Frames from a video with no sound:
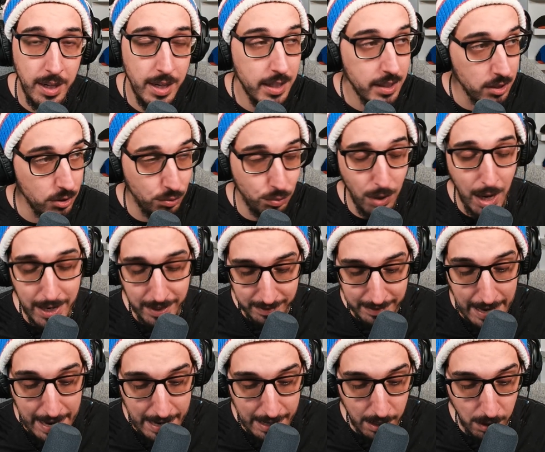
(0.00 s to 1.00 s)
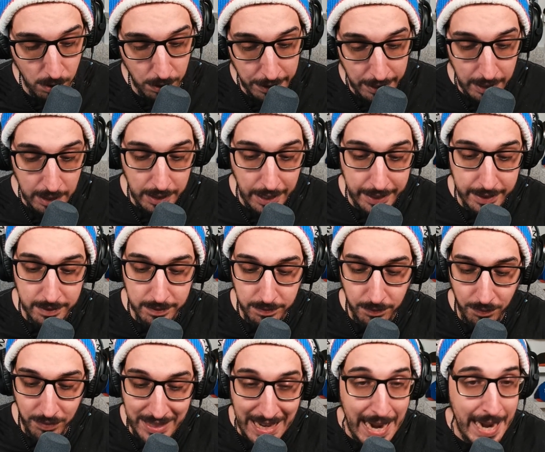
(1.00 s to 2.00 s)
Because right now,
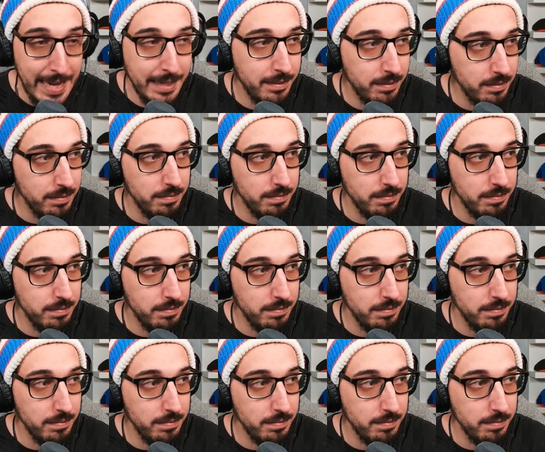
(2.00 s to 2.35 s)
that